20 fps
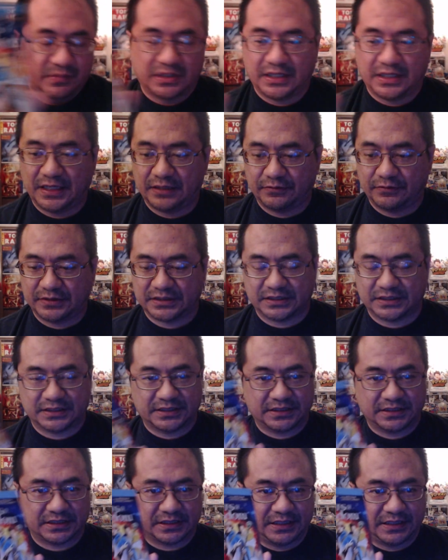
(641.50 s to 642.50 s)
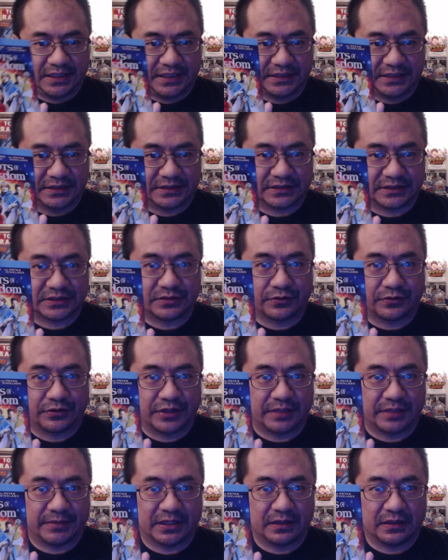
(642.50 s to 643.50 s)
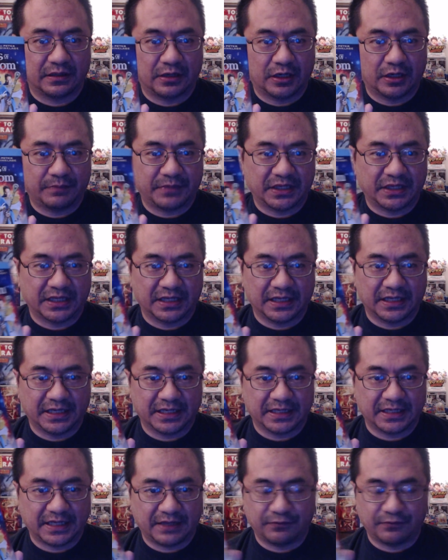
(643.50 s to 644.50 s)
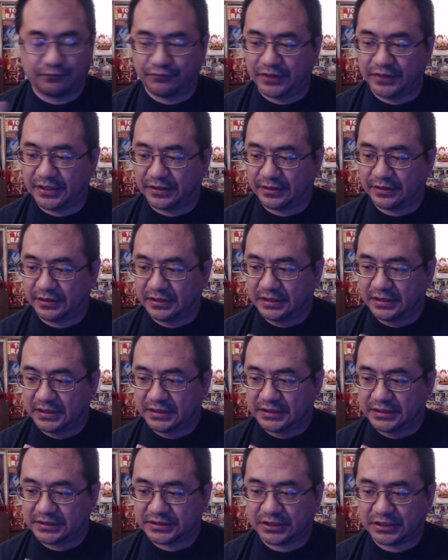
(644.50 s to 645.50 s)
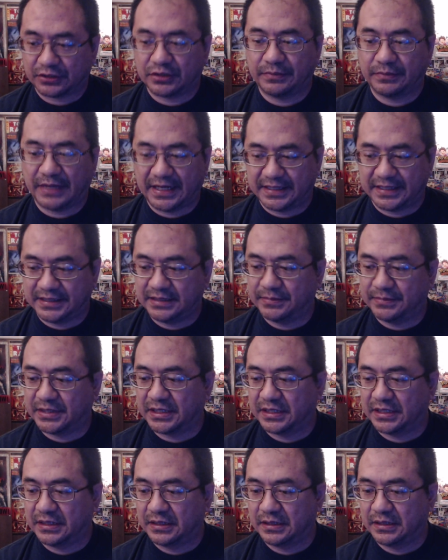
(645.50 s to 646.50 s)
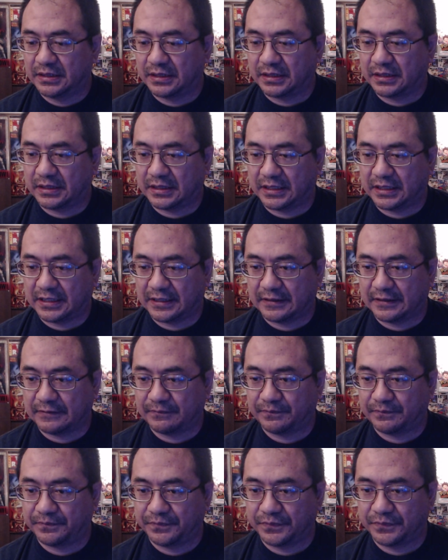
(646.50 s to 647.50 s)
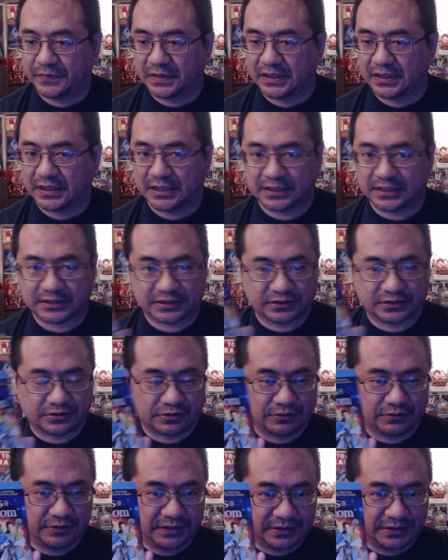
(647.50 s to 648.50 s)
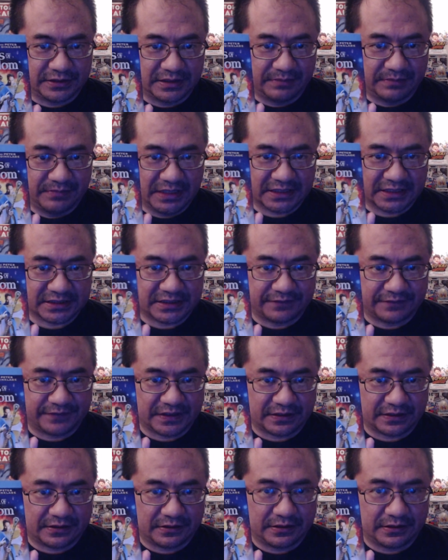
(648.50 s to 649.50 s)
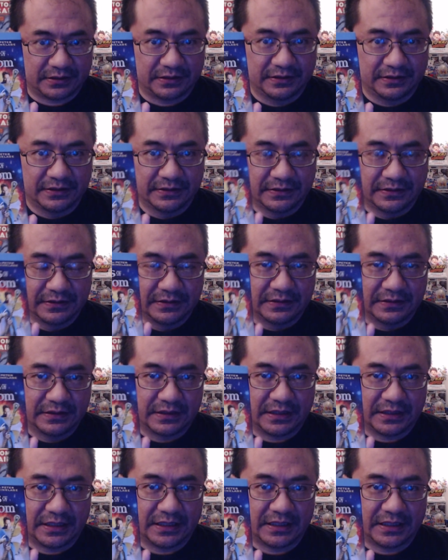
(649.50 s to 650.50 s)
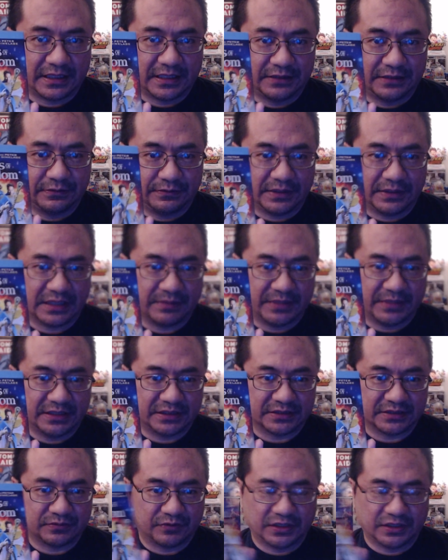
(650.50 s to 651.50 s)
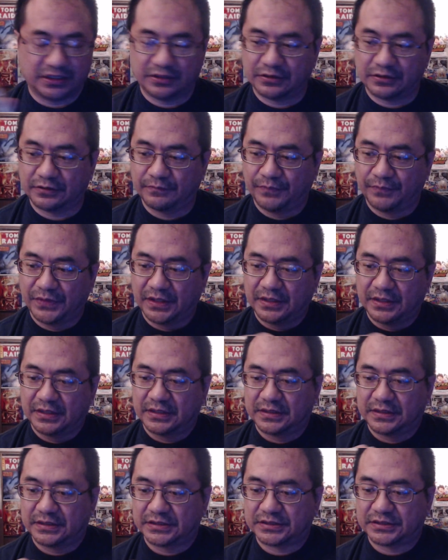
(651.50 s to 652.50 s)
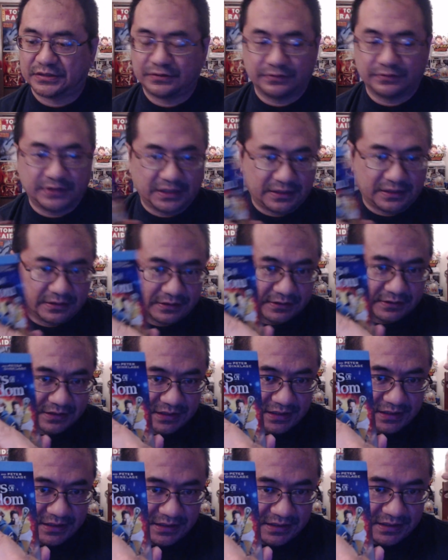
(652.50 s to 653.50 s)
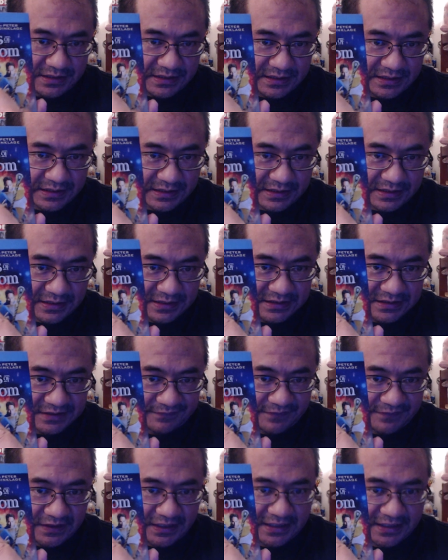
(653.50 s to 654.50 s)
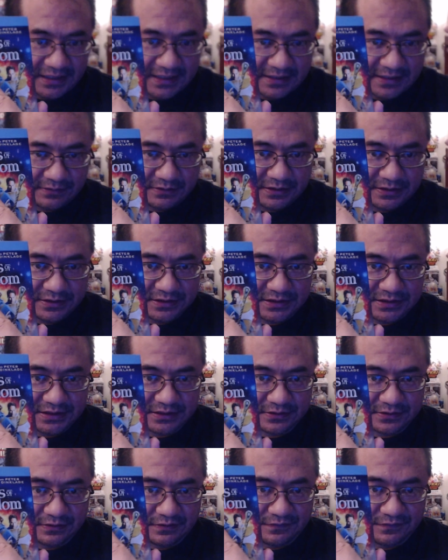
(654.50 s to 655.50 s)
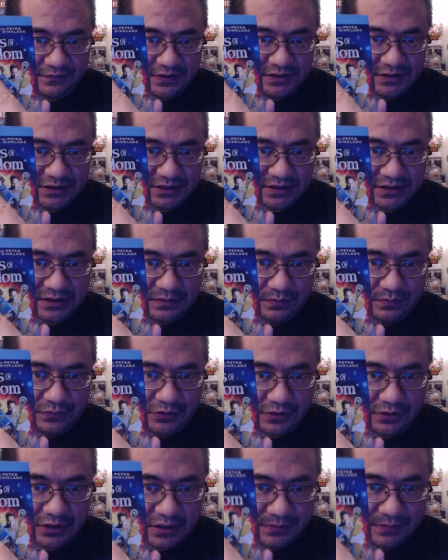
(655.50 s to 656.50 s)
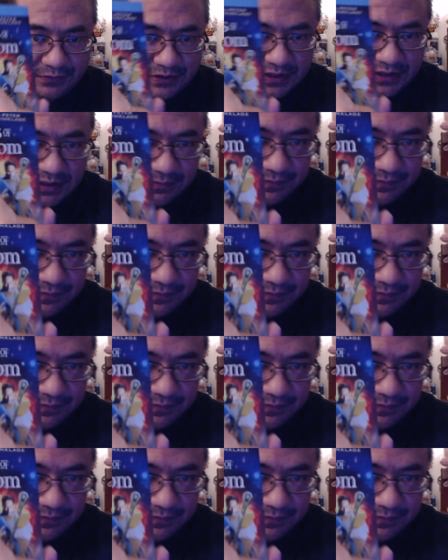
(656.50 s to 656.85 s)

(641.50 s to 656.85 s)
But anyways, this is a story about LARPing, and a real succubi demon gets thrown into the mix of it all. I do recommend this one. You know, this dude here, he is feeling down because his girlfriend just broke up with